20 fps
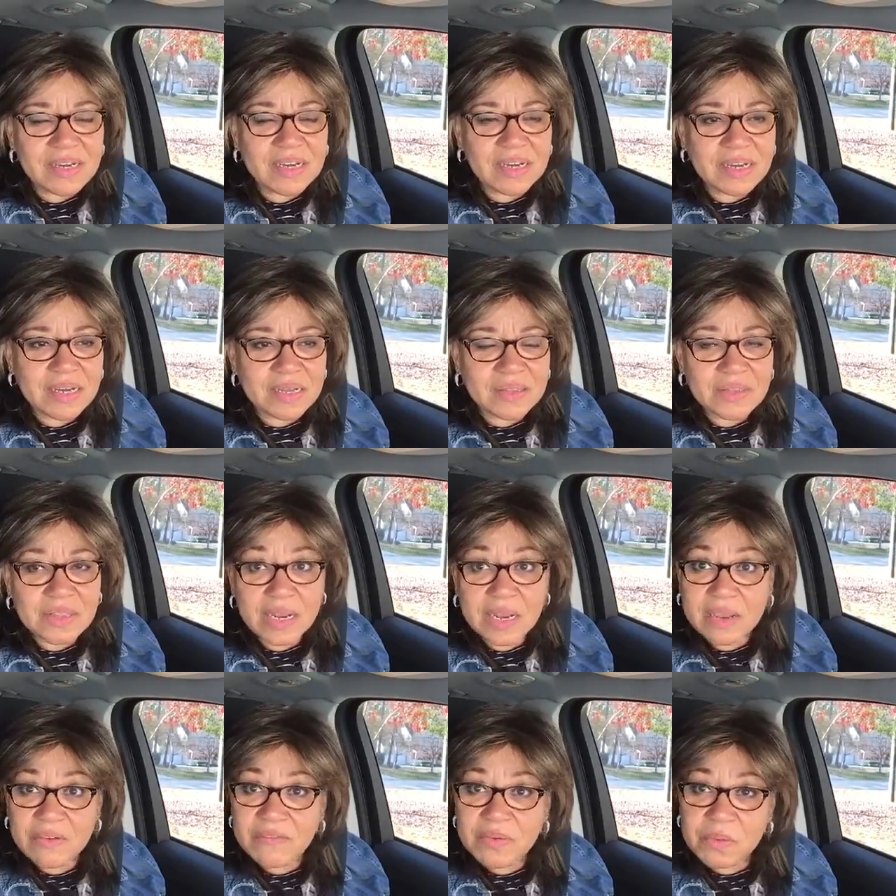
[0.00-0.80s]

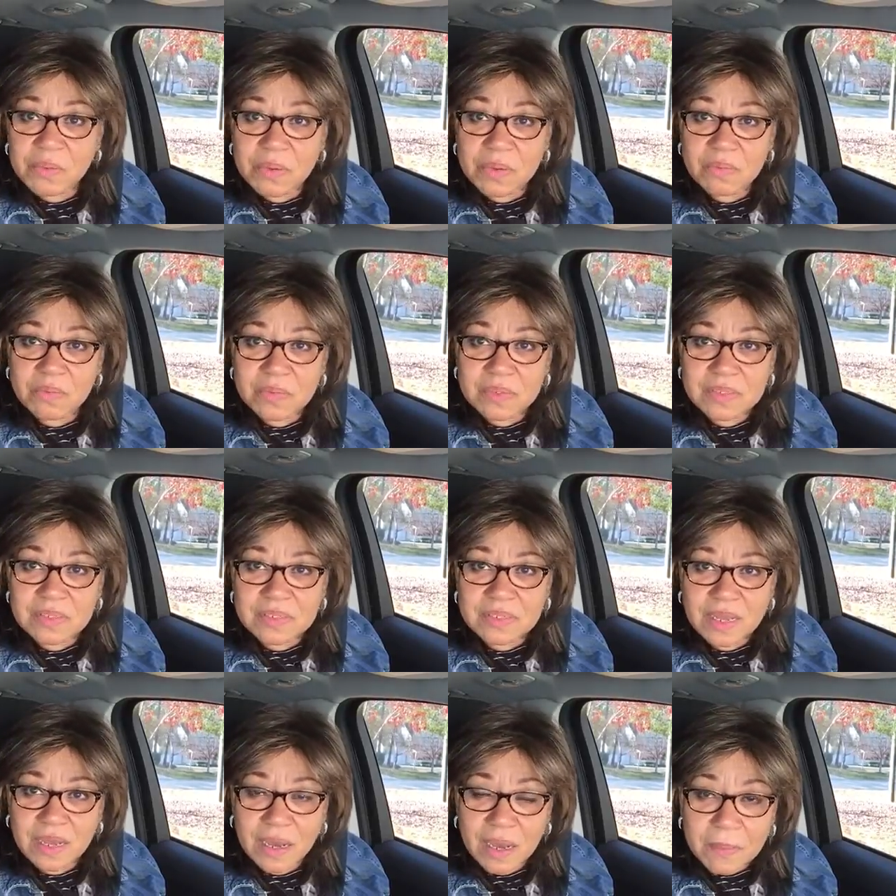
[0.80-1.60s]
that everyone
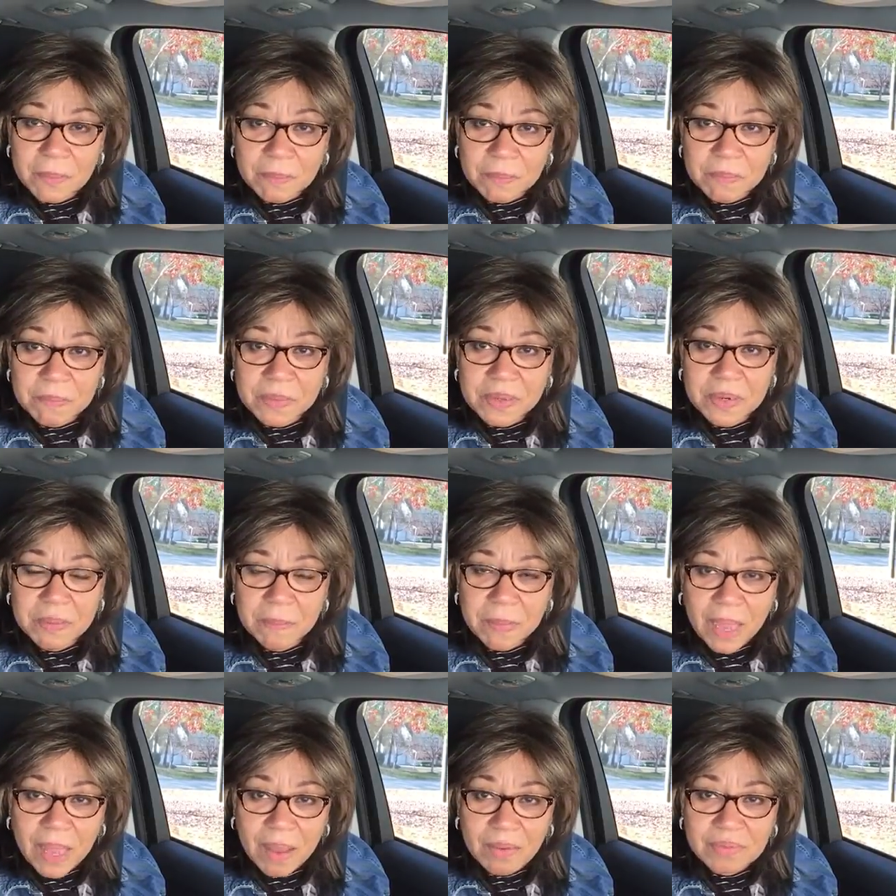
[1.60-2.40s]
was up and
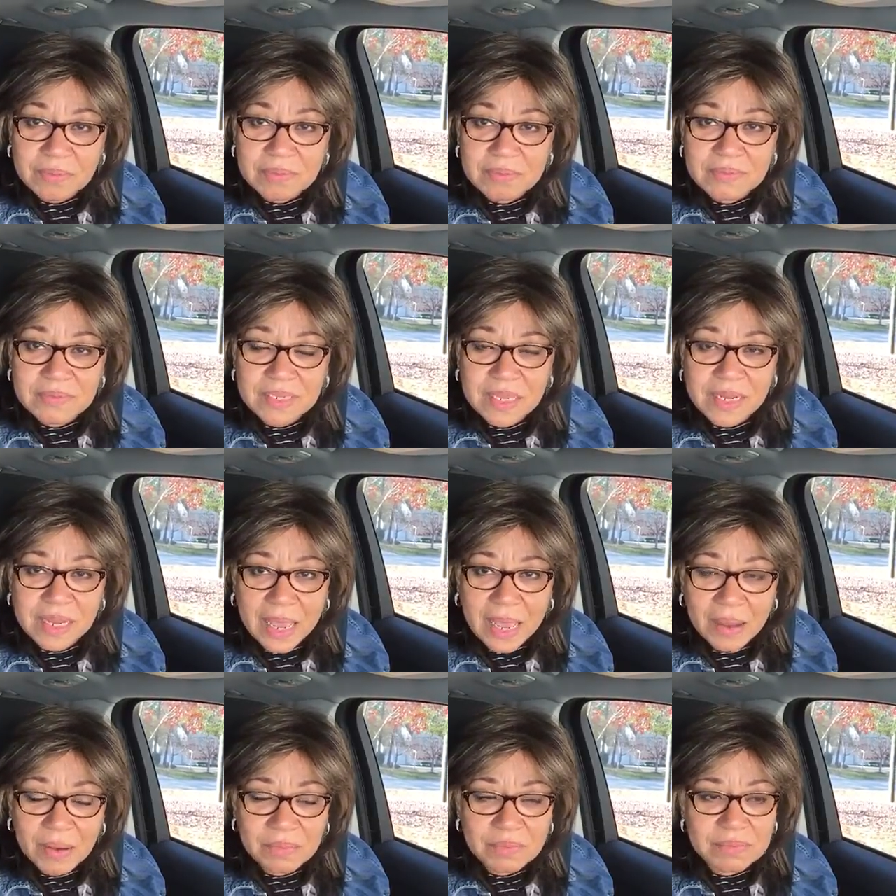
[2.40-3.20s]
about and
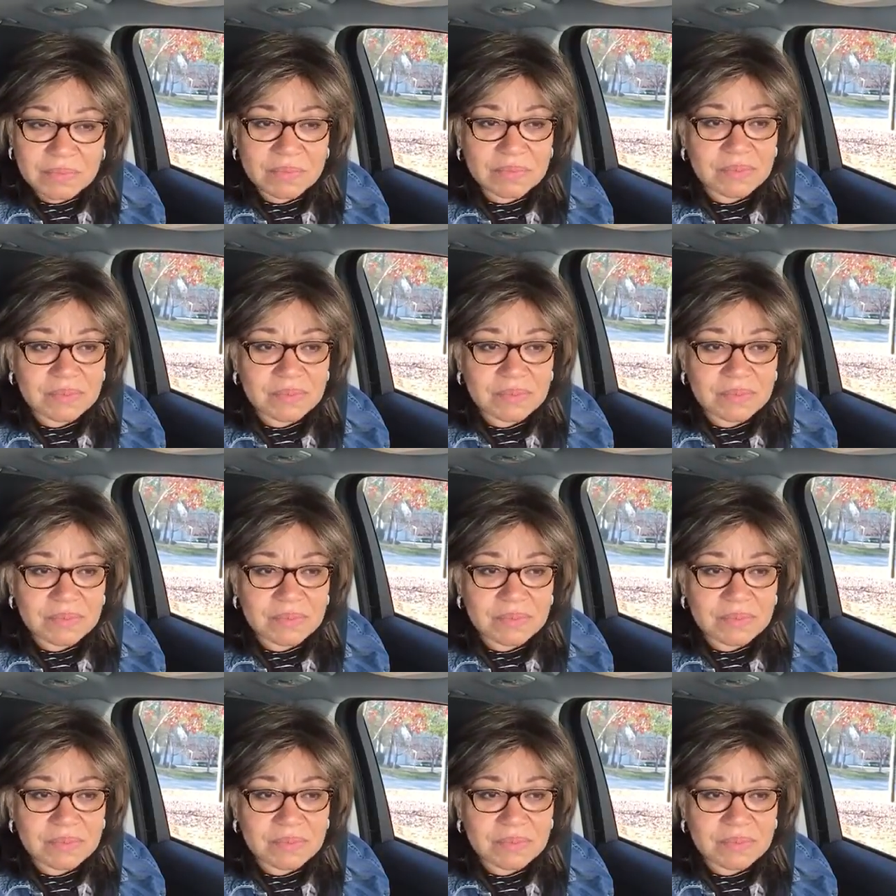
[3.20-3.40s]
out